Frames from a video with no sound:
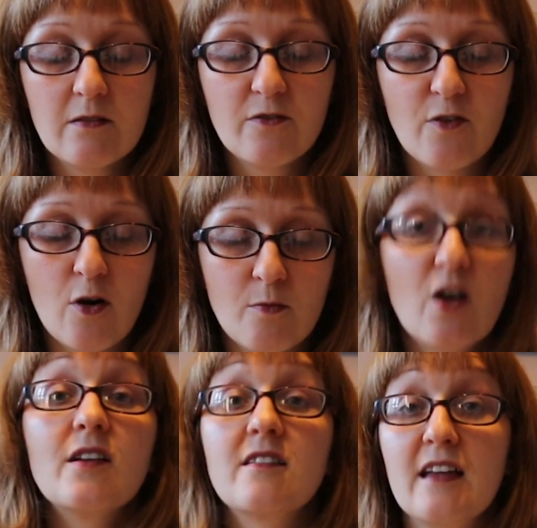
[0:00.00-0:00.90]
from
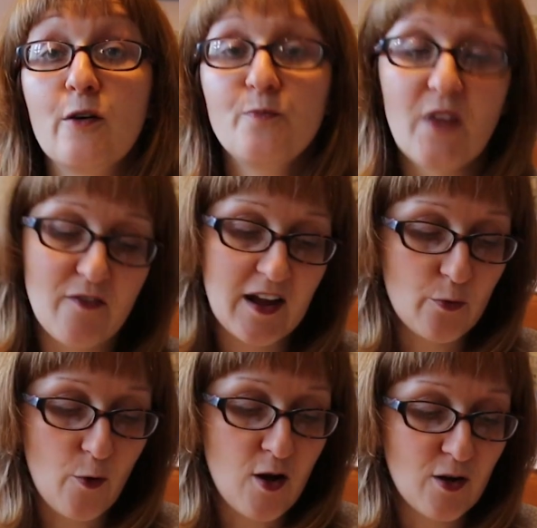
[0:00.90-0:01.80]
Cotton & Steel that I've had a
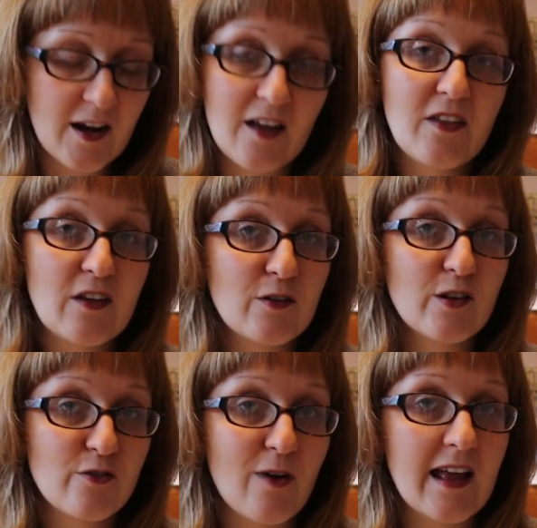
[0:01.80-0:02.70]
while, and I think it would
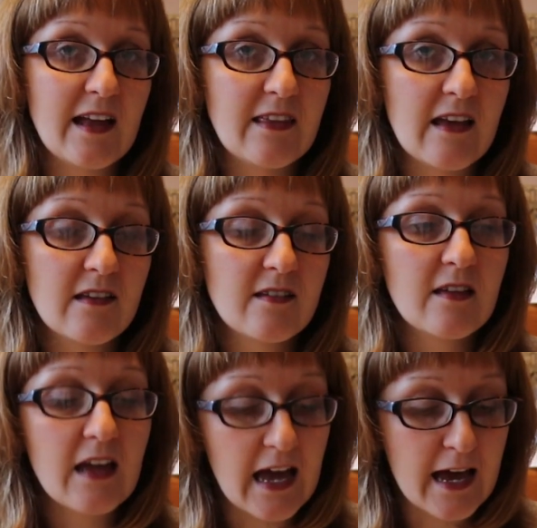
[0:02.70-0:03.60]
look great in
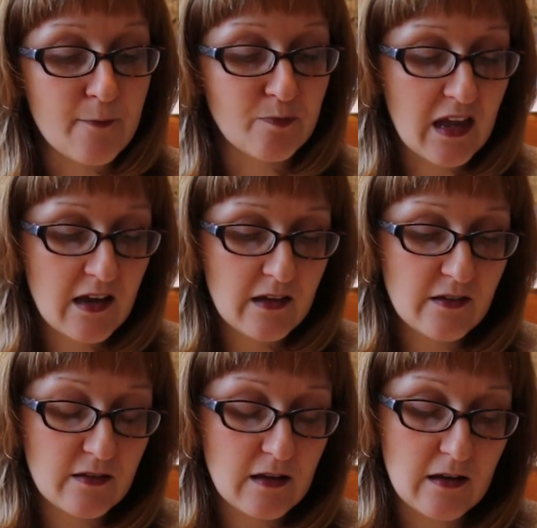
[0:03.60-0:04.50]
this.
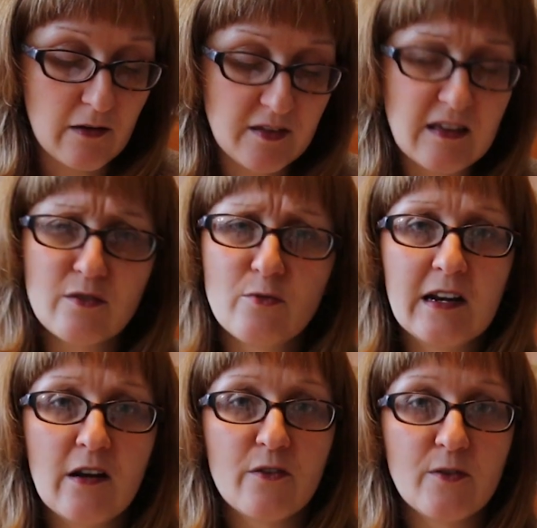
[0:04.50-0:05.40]
I've seen some
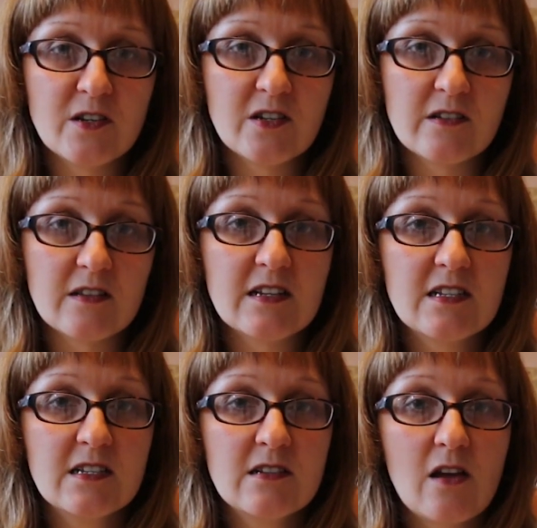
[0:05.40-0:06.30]
really nice versions of
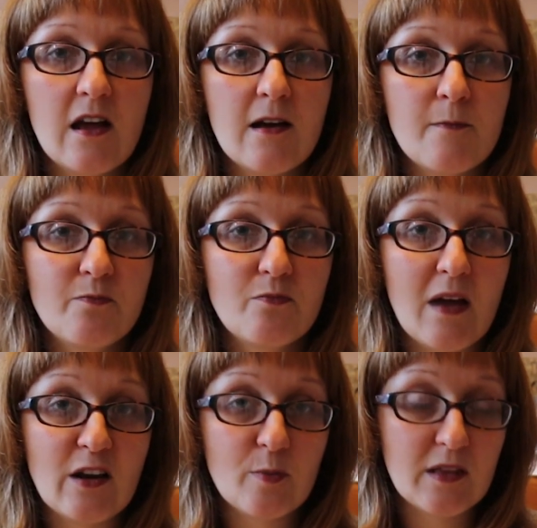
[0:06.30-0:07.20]
this
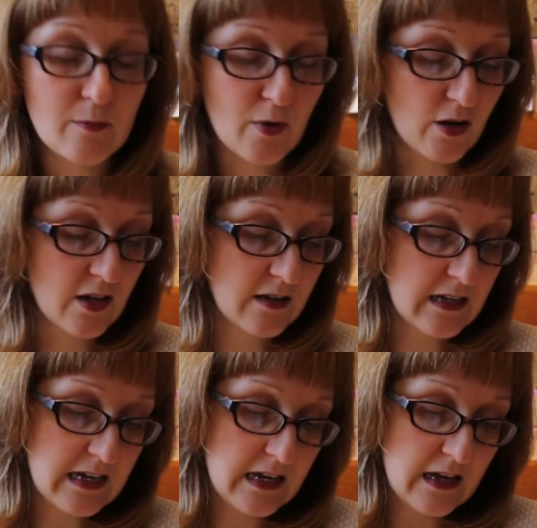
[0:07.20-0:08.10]
made up in the
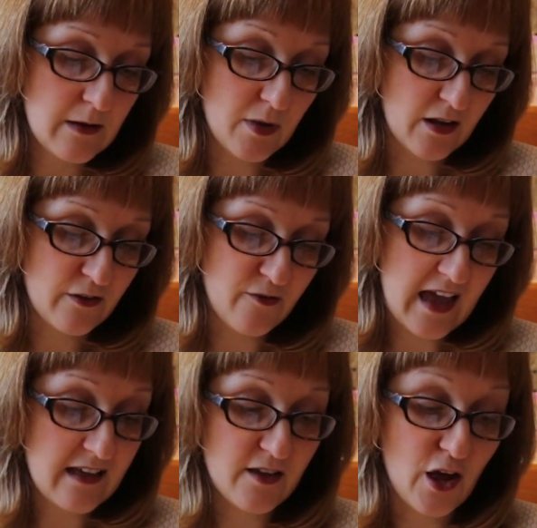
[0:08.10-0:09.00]

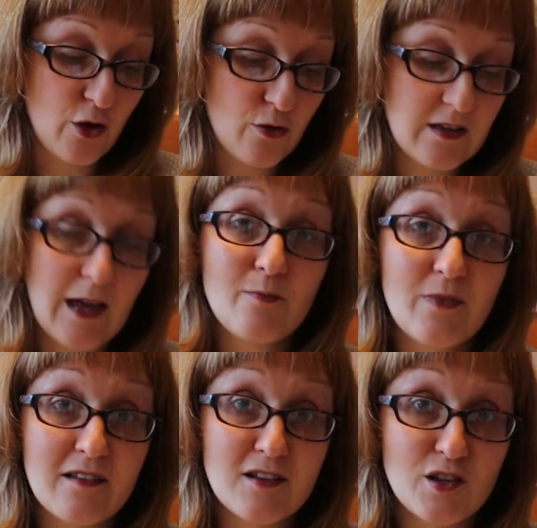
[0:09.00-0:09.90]
blogosphere, so yep,
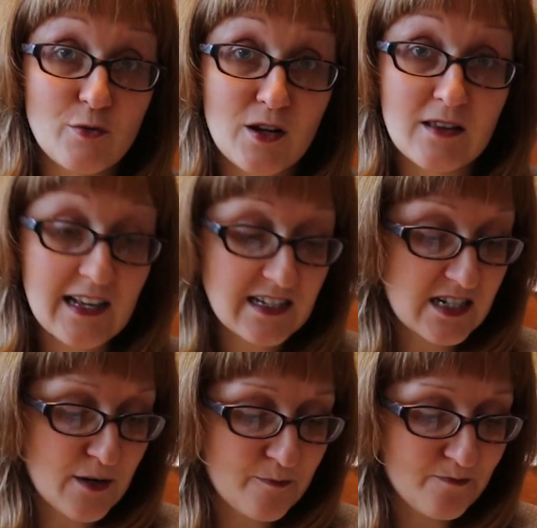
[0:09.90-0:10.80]
that's another one on the
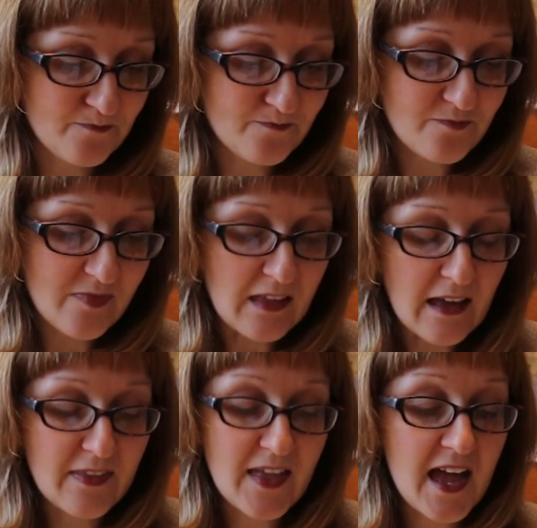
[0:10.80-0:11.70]
list.
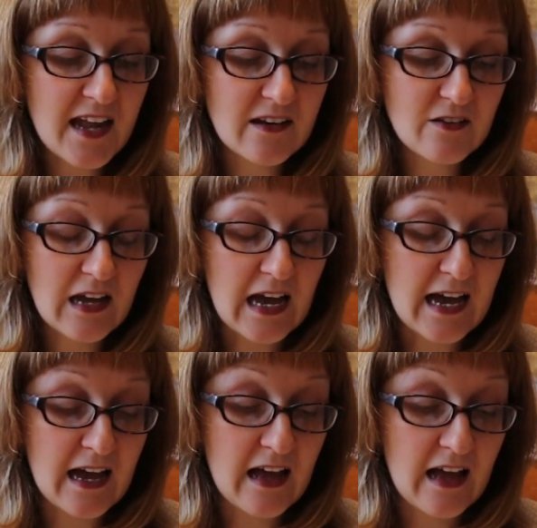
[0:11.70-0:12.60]
And then
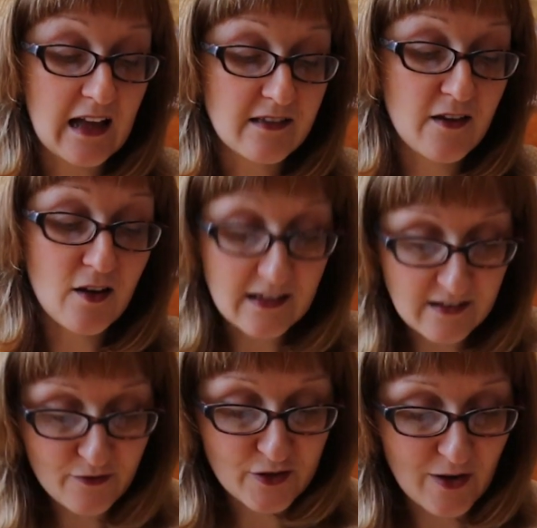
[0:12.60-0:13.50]
a totally
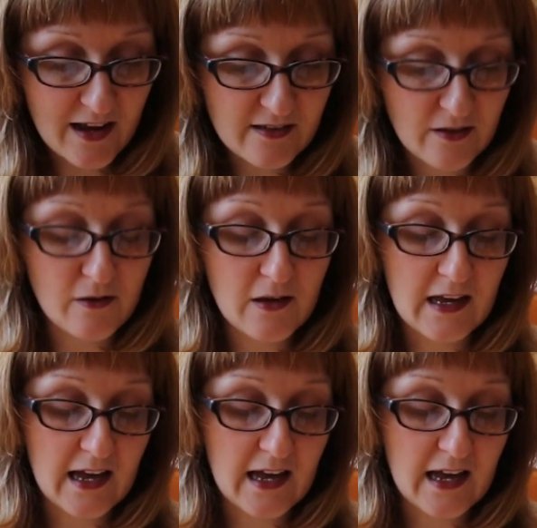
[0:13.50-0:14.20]
different dress, so